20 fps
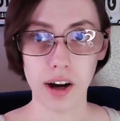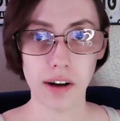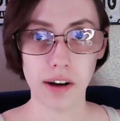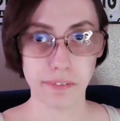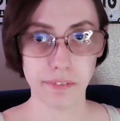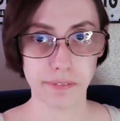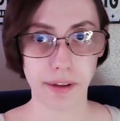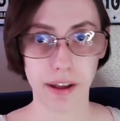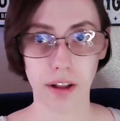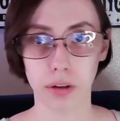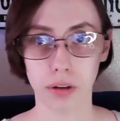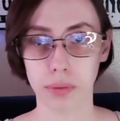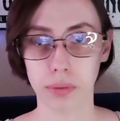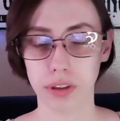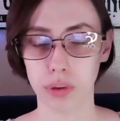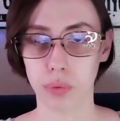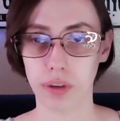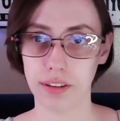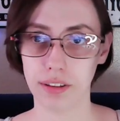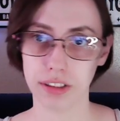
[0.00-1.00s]
veil
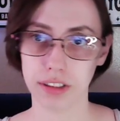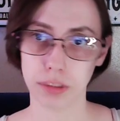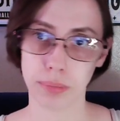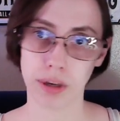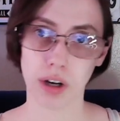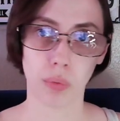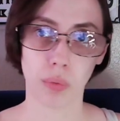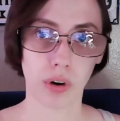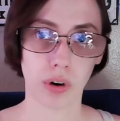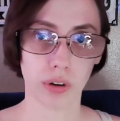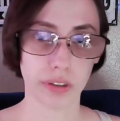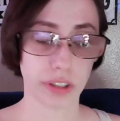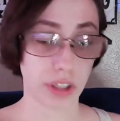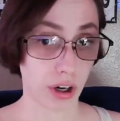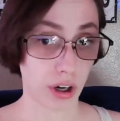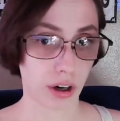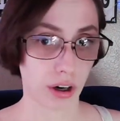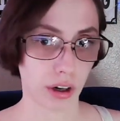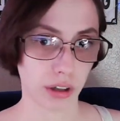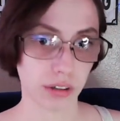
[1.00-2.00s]
between the spirit world and
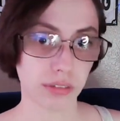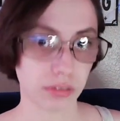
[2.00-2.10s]
our